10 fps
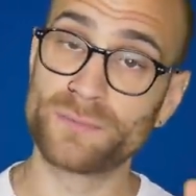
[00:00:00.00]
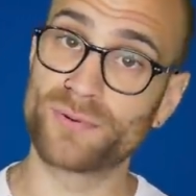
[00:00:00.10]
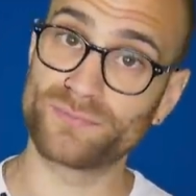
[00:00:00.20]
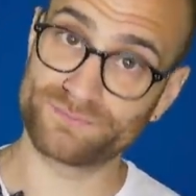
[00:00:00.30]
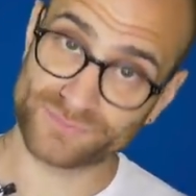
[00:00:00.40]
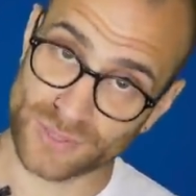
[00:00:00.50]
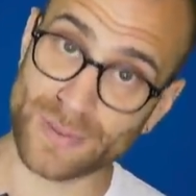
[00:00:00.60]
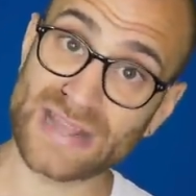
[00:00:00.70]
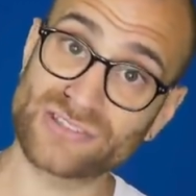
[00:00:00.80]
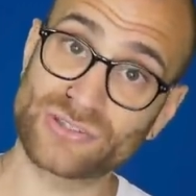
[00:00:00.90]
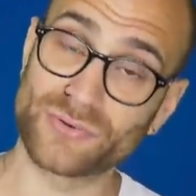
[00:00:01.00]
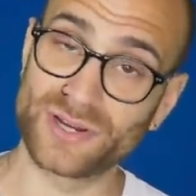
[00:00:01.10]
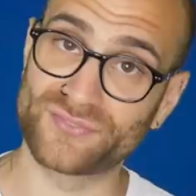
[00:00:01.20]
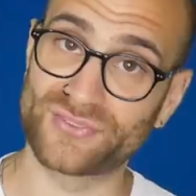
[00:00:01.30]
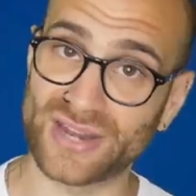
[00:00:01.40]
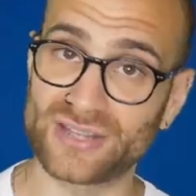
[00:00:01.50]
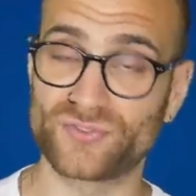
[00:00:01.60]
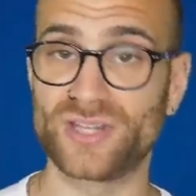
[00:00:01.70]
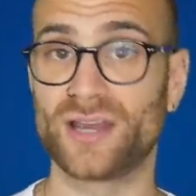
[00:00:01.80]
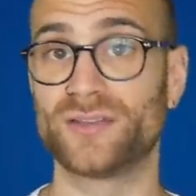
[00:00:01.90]
But the main story of today's
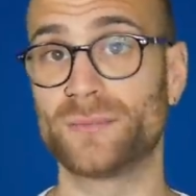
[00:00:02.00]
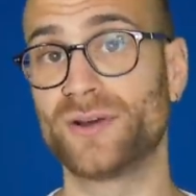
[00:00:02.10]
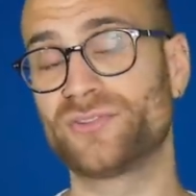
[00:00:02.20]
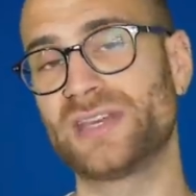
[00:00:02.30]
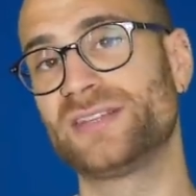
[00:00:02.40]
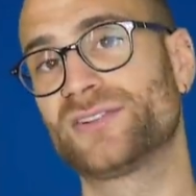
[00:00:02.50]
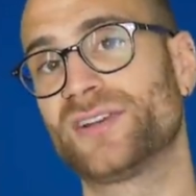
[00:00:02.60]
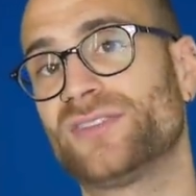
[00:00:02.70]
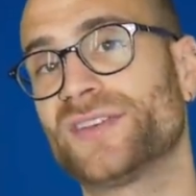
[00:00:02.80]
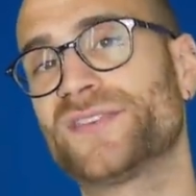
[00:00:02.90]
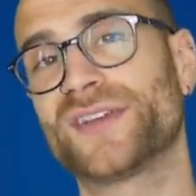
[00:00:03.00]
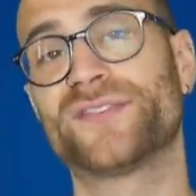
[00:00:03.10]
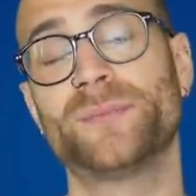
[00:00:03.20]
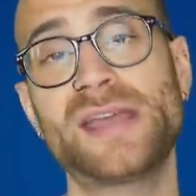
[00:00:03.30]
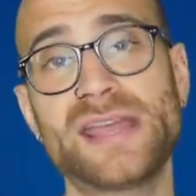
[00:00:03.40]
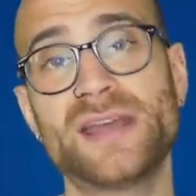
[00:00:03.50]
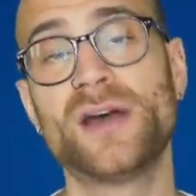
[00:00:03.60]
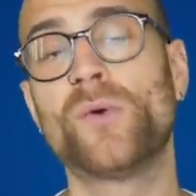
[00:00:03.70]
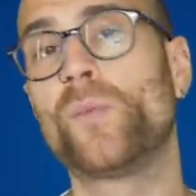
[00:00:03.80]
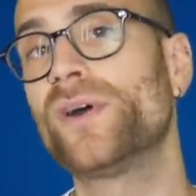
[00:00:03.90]
video and the most interesting thing for me
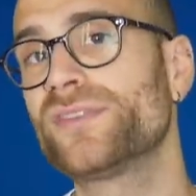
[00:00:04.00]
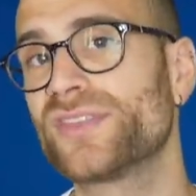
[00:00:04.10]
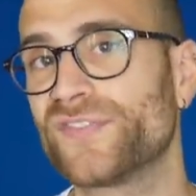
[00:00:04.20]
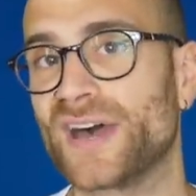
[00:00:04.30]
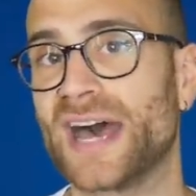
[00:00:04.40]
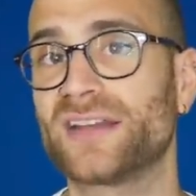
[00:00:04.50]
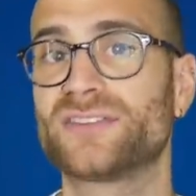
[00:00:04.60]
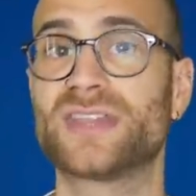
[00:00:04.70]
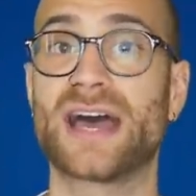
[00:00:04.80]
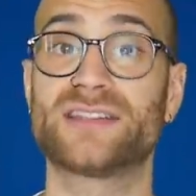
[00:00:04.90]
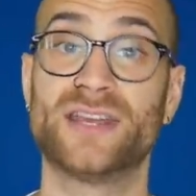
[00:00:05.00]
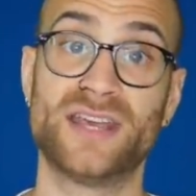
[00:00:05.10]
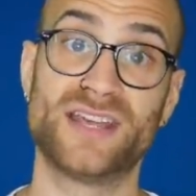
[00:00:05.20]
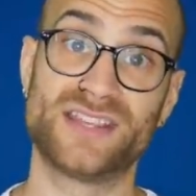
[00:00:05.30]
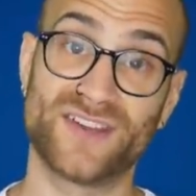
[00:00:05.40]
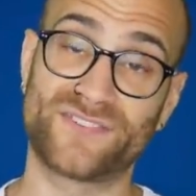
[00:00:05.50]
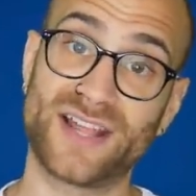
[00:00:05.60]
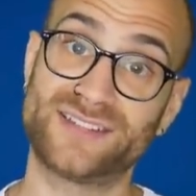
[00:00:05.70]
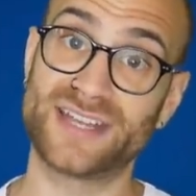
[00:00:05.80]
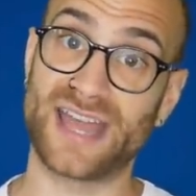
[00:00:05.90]
was the fact that the
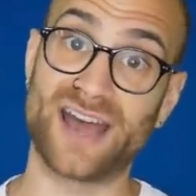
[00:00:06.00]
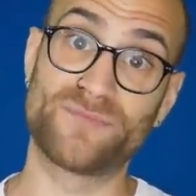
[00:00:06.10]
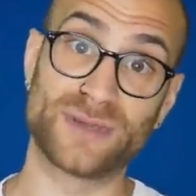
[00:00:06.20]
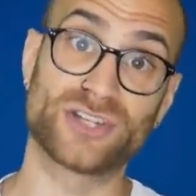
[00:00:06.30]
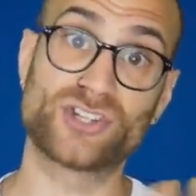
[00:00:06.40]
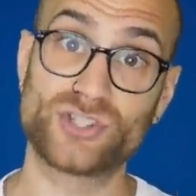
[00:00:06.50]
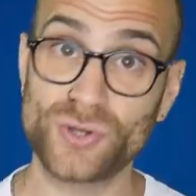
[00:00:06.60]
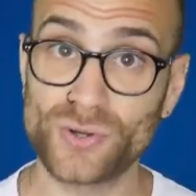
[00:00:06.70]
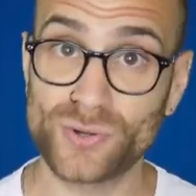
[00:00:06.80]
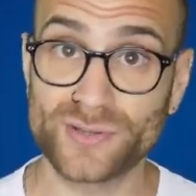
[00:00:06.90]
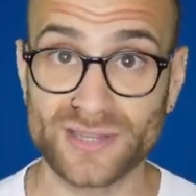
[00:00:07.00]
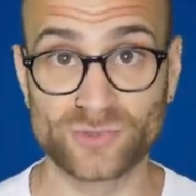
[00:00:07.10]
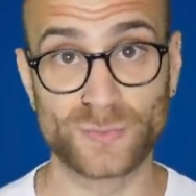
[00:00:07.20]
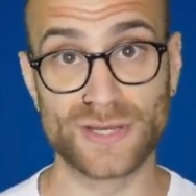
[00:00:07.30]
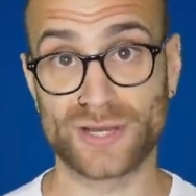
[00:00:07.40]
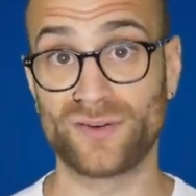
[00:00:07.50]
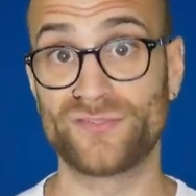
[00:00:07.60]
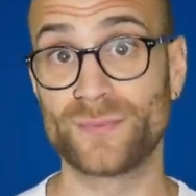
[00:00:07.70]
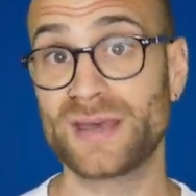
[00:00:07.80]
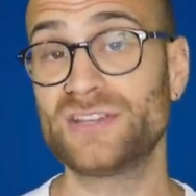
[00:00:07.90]
Athletic have been assured that there's been a
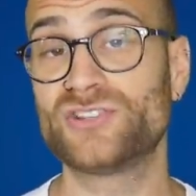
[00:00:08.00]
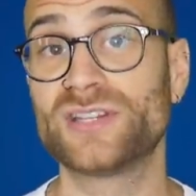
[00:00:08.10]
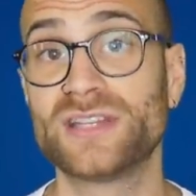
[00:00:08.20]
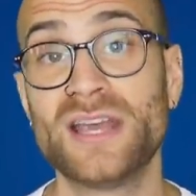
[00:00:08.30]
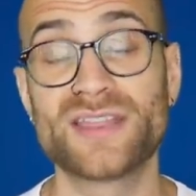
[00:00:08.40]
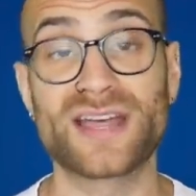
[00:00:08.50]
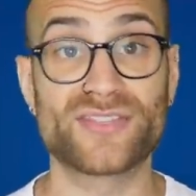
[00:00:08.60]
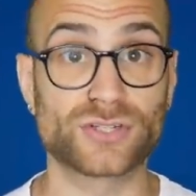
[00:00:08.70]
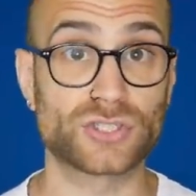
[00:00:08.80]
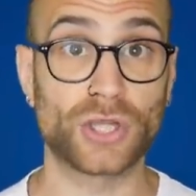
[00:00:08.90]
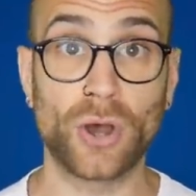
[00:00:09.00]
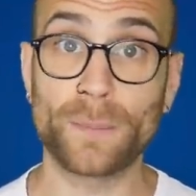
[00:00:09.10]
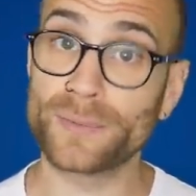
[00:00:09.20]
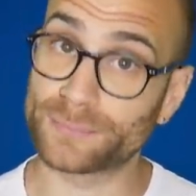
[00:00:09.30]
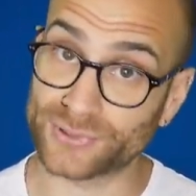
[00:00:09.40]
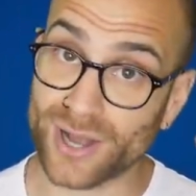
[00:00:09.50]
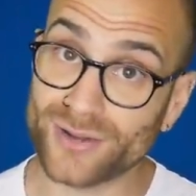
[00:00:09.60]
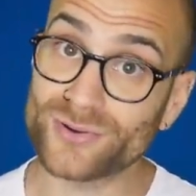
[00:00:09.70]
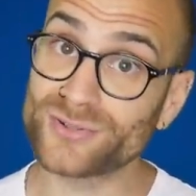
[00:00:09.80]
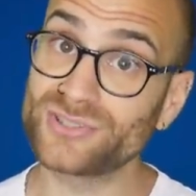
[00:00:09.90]
confirmation that the top
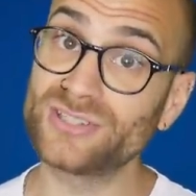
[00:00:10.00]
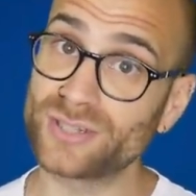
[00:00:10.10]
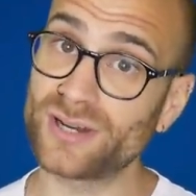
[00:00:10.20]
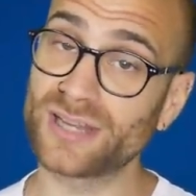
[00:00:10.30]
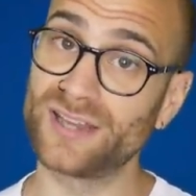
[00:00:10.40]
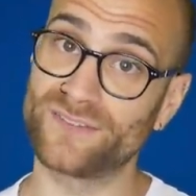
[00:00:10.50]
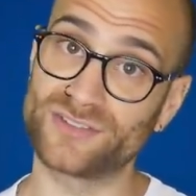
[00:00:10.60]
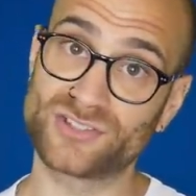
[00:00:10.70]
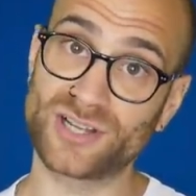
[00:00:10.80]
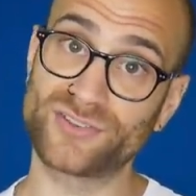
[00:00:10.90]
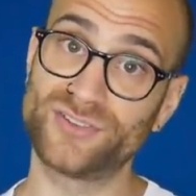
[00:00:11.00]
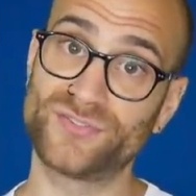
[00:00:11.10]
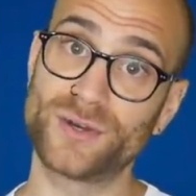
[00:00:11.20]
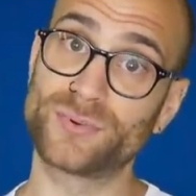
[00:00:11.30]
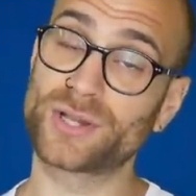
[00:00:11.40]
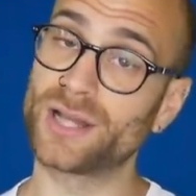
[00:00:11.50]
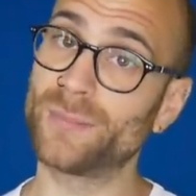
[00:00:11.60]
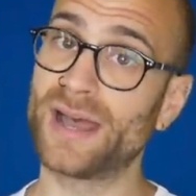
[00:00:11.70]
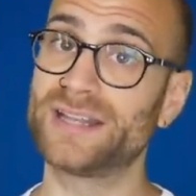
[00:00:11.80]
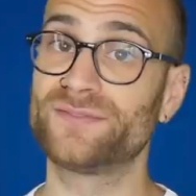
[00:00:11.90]
priority target for Chelsea Football
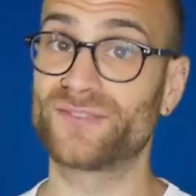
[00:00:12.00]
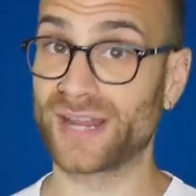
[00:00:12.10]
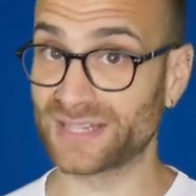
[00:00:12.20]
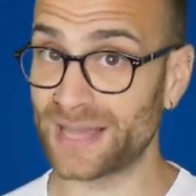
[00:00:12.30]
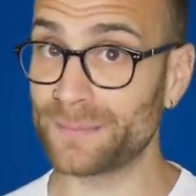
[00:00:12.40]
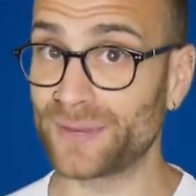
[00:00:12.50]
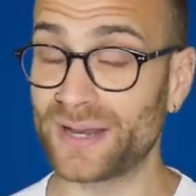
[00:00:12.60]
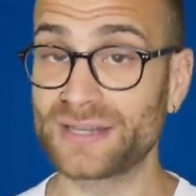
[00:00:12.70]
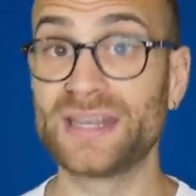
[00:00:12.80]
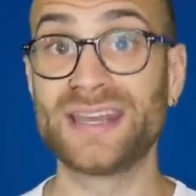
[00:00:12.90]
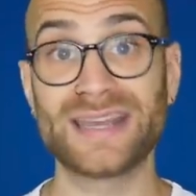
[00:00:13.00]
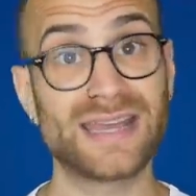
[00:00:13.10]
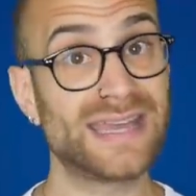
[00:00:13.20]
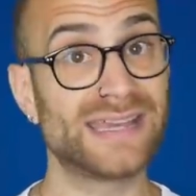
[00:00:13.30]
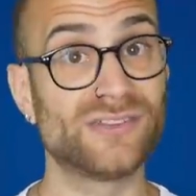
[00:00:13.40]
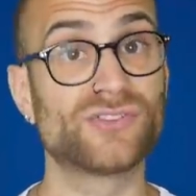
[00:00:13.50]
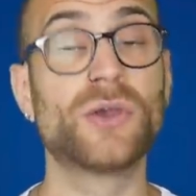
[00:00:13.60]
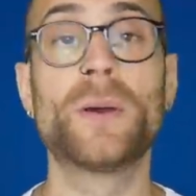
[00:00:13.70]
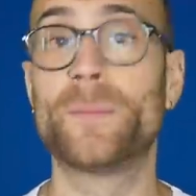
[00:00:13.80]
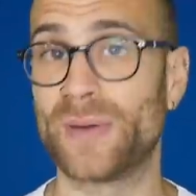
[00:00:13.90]
Club and Frank Lampard is
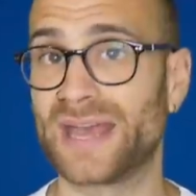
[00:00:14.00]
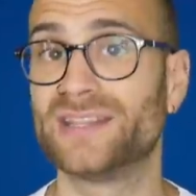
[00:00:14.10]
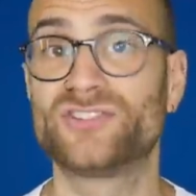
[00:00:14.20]
Ben